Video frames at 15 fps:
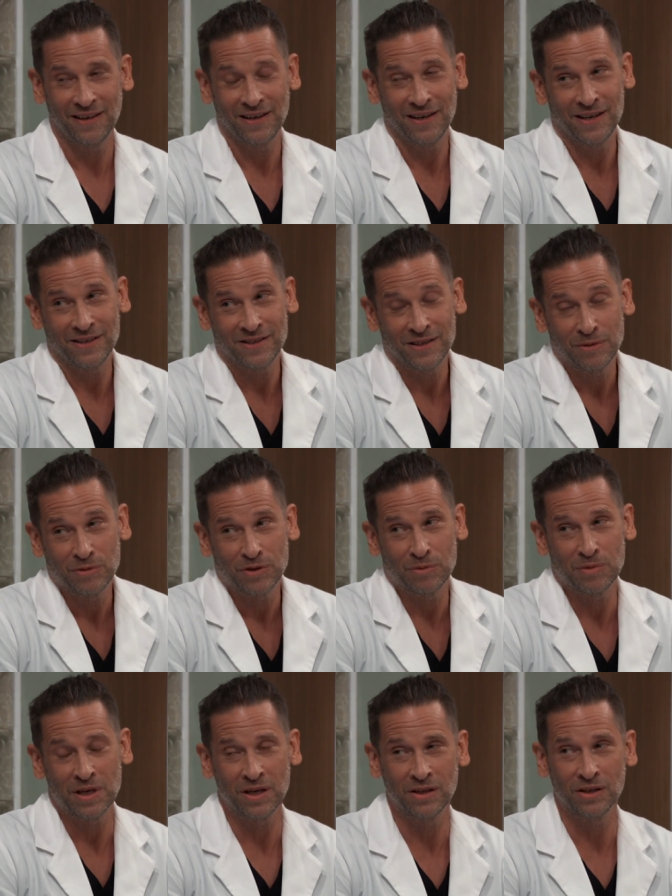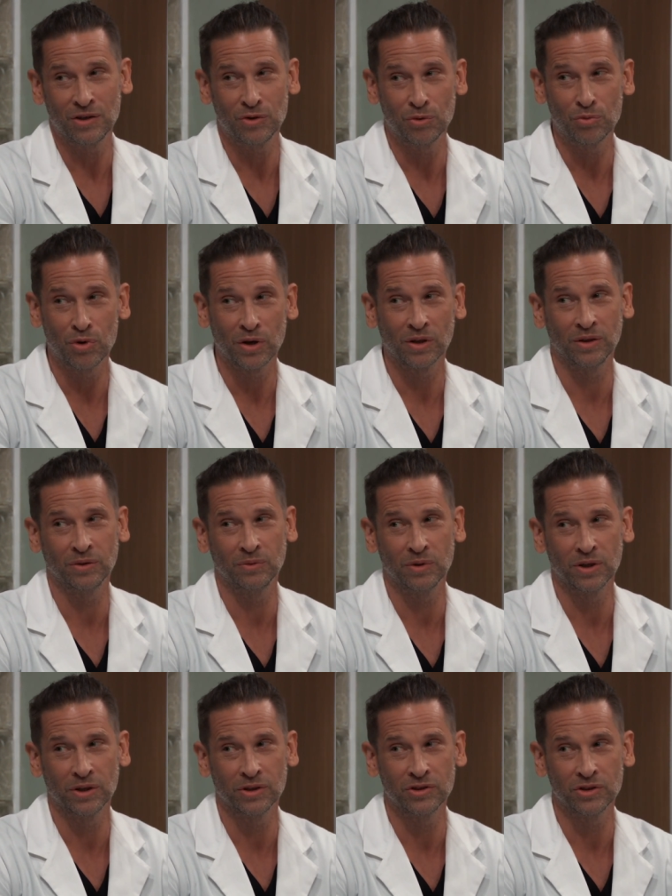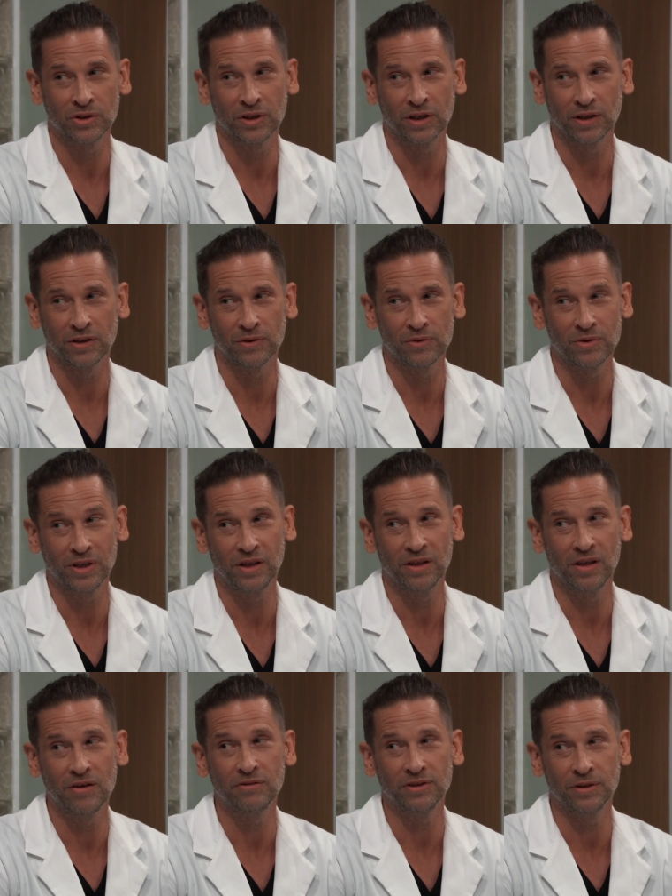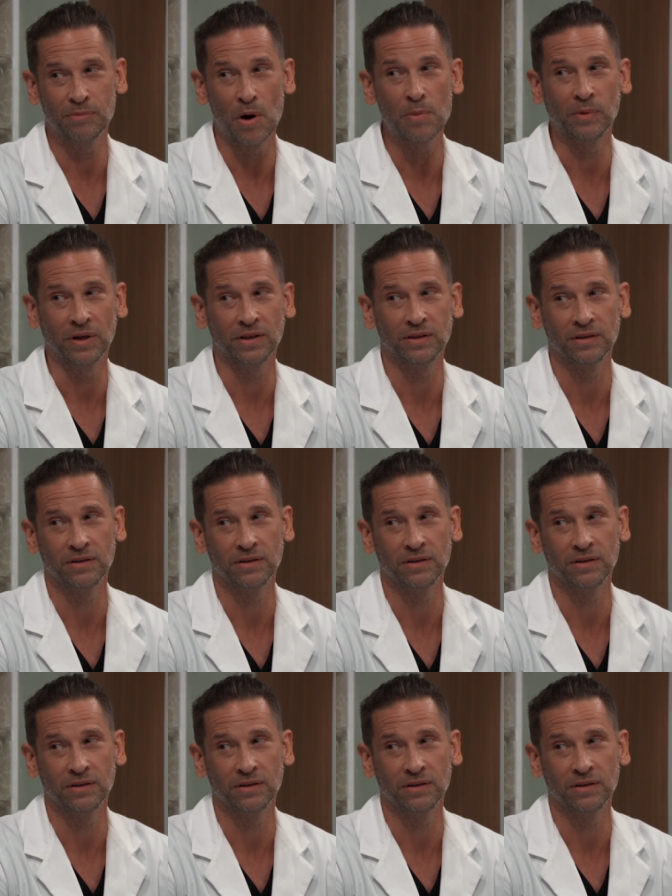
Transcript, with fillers: it seemed to me that you and Brook Lynn were enjoying a really lovely moment.